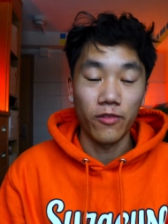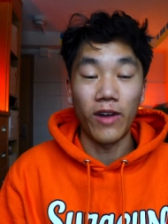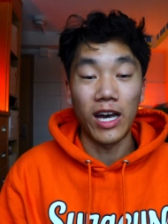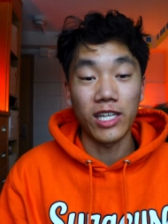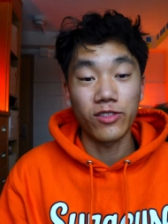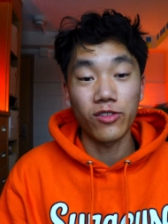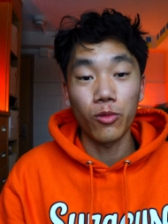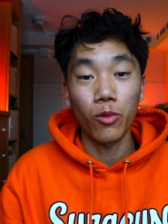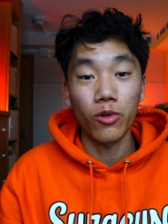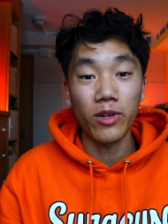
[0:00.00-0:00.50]

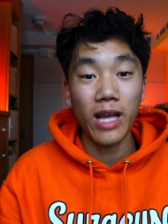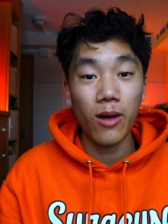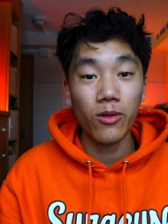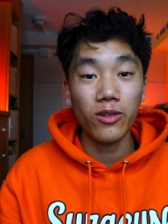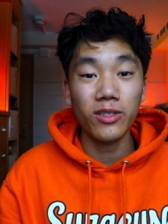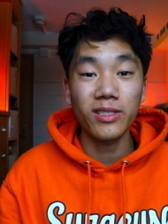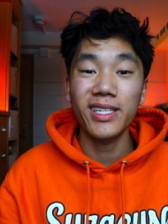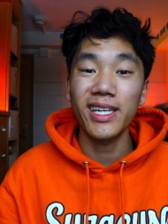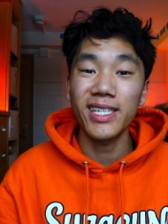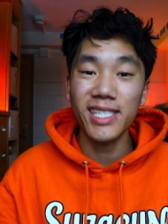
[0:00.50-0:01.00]
Fast forward 1
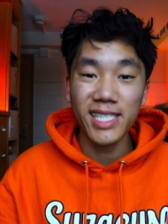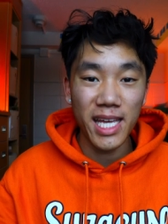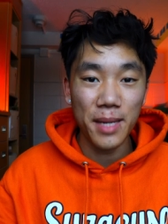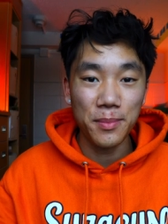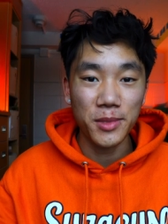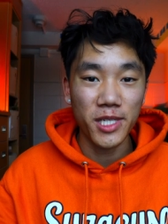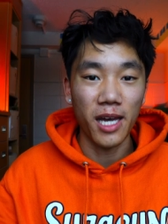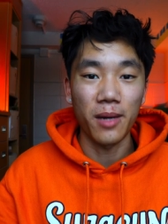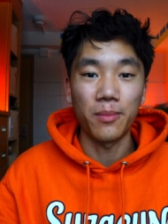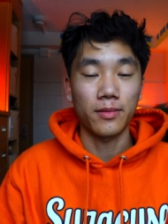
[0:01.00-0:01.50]
hour and it's game
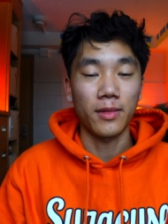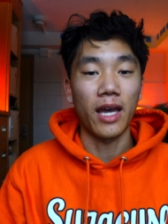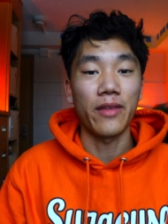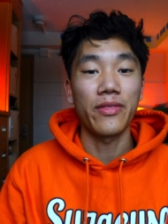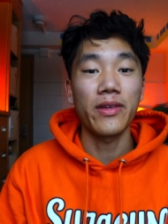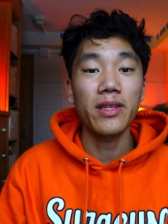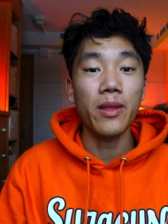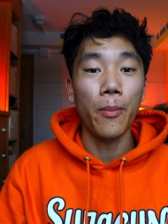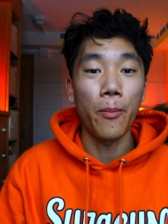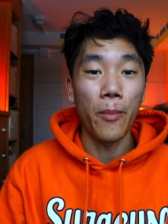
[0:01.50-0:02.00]
time. I
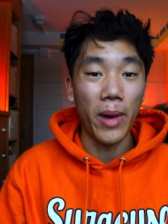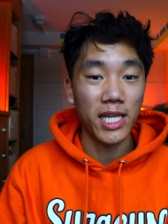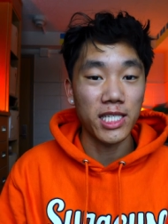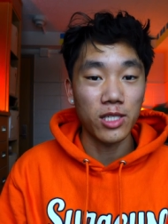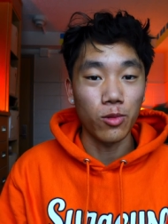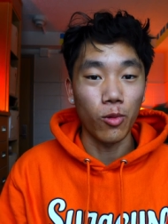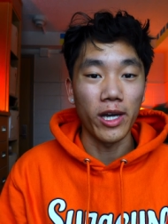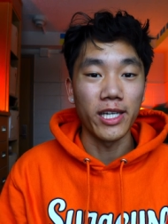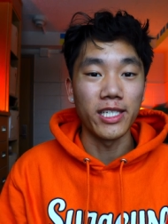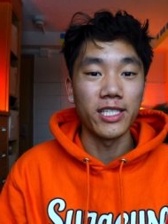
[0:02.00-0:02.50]
think the
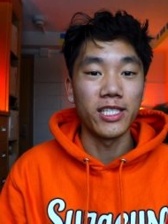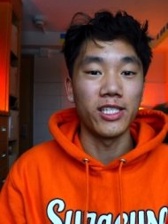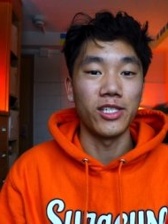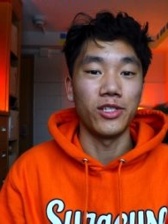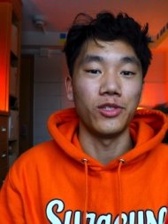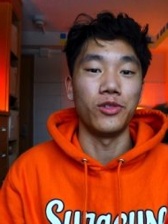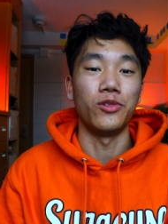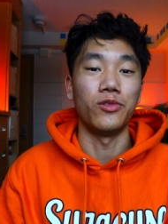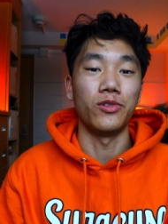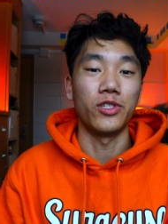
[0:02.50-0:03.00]
best way
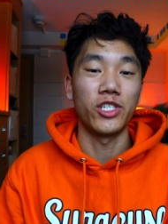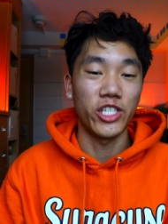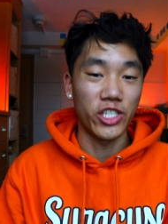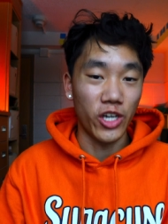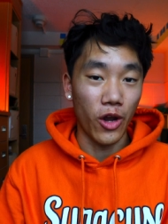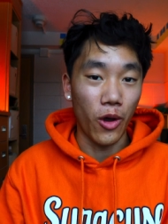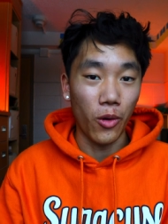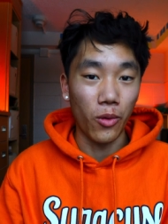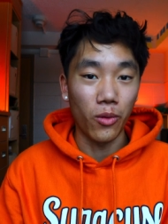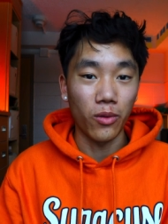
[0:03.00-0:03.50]
to
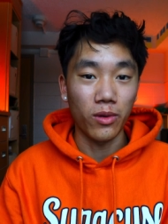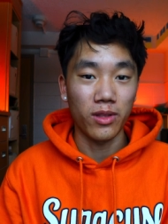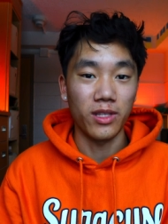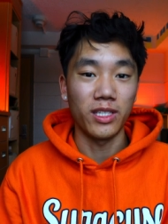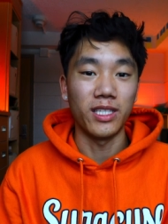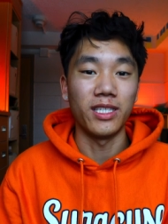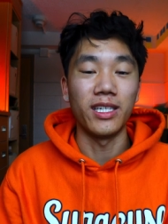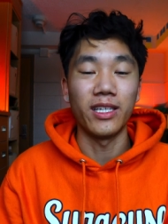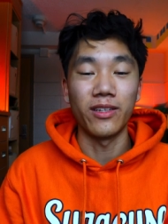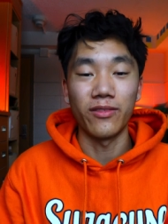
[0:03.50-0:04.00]
show
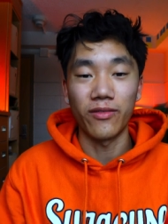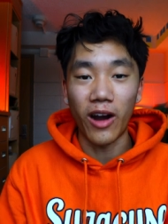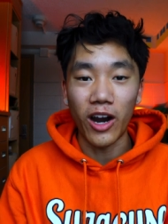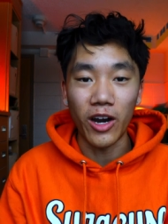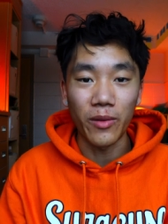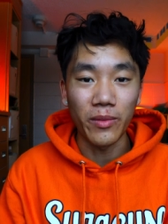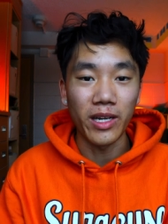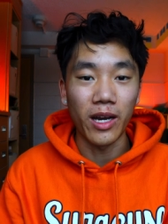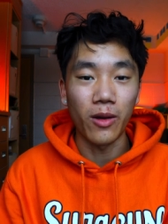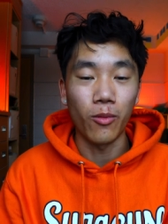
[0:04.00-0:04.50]
the
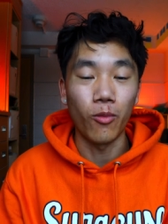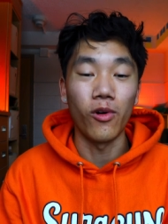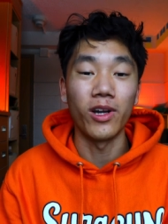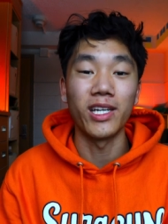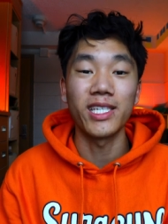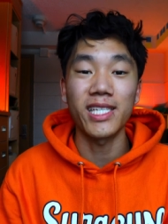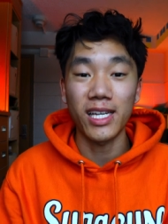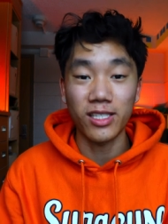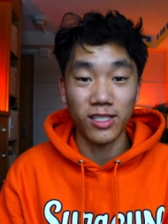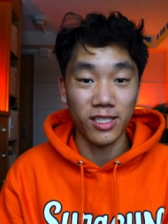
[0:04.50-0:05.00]
environment and what
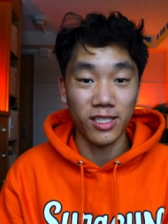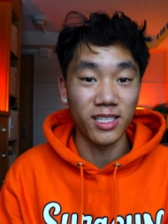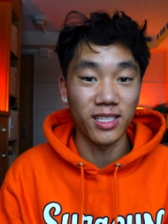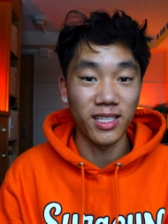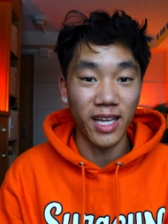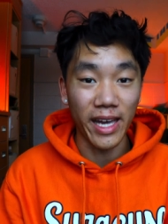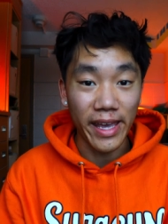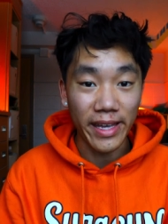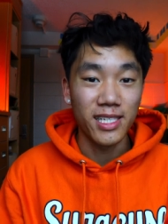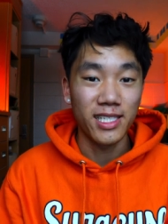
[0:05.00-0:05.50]
it's actually
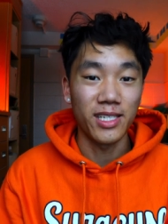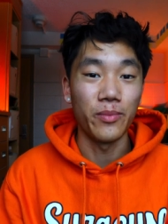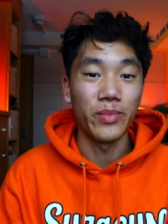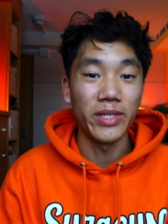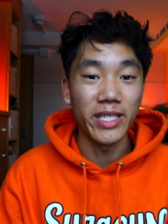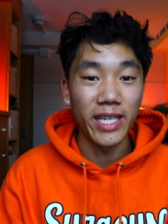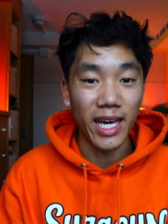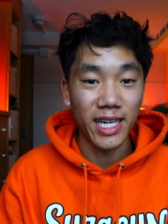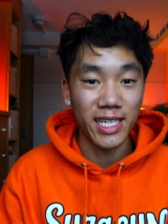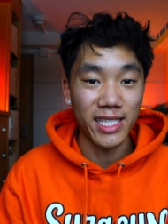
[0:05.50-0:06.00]
like to
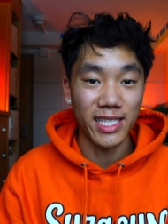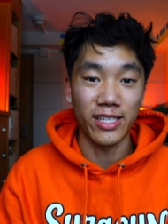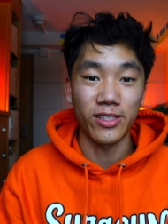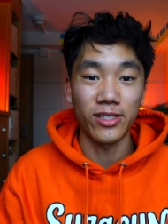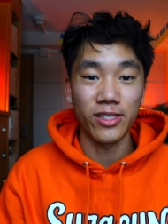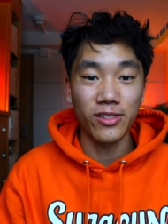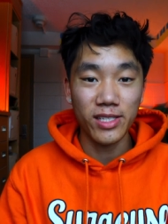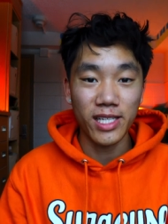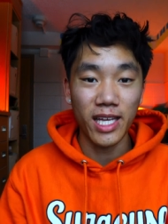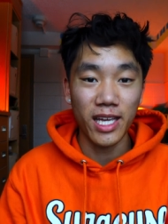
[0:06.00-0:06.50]
be at a
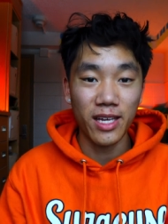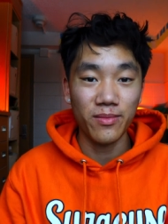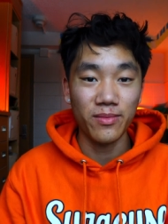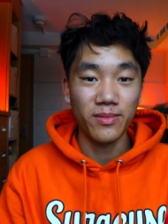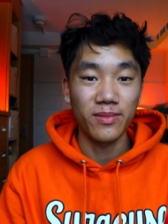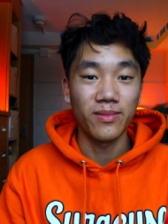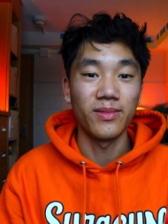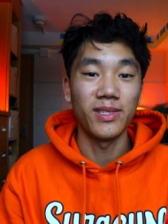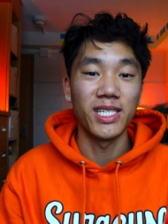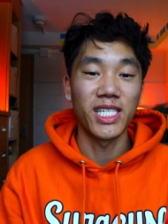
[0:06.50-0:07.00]
Syracuse game
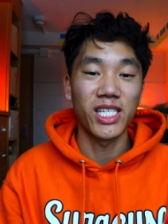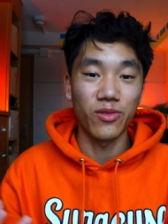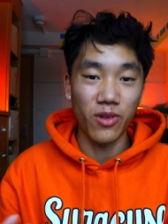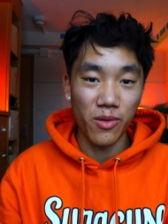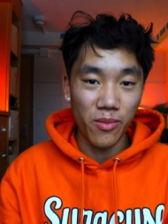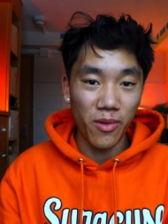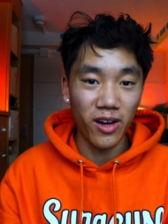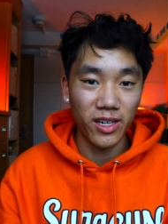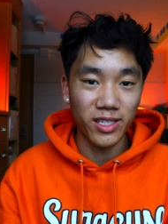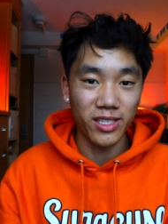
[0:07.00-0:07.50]
is through a
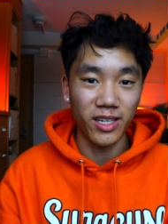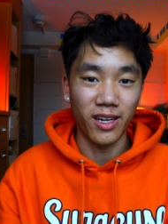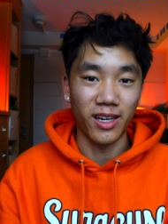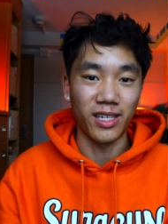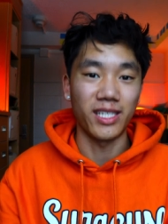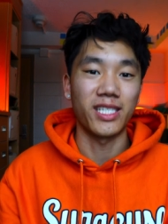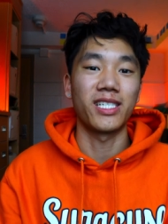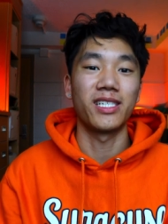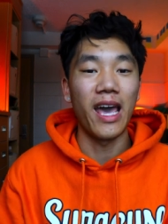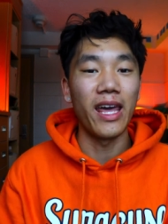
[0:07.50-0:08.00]

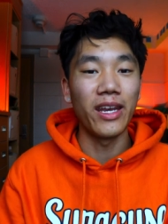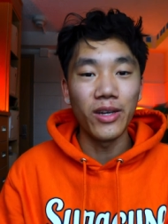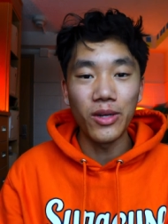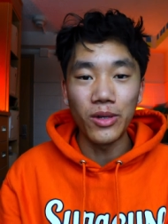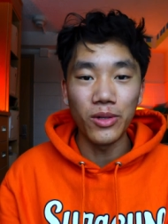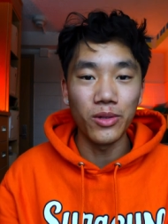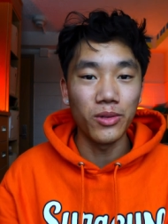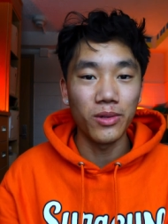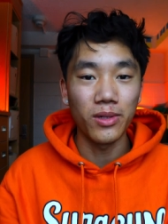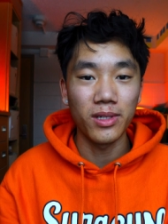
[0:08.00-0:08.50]
montage. And
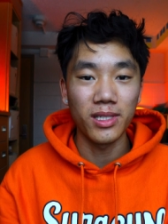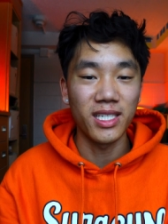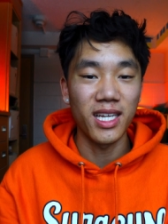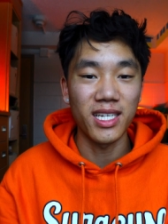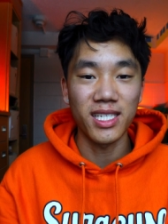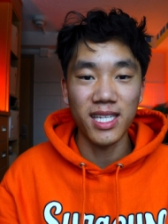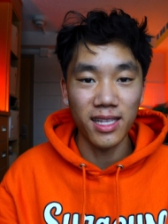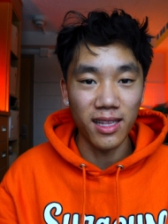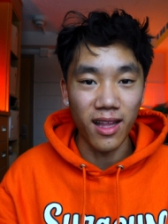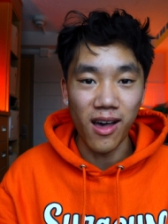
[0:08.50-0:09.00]
who
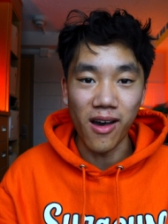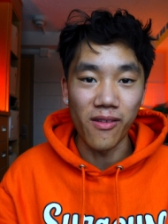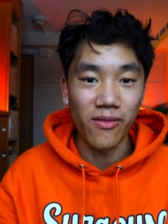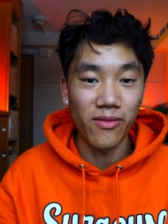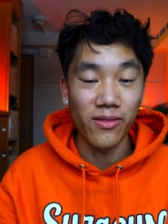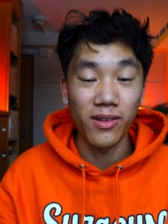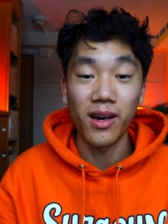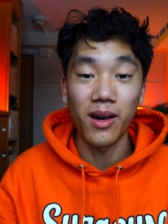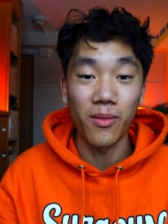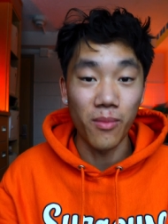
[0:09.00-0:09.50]
doesn't love
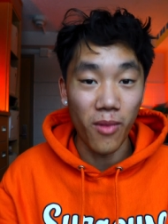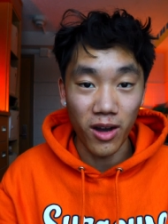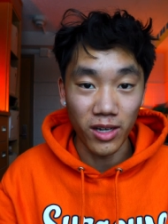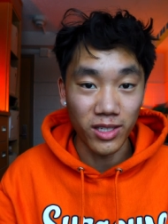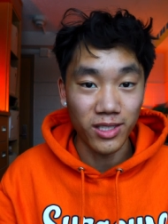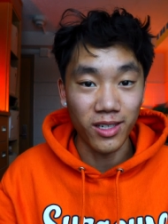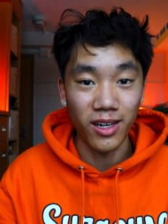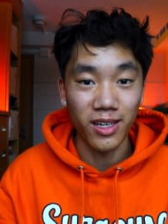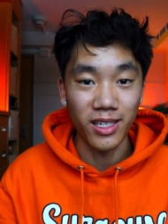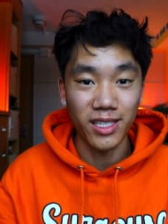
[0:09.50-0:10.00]
a
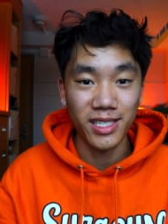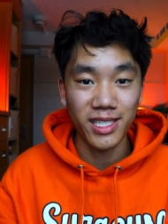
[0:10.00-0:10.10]
montage?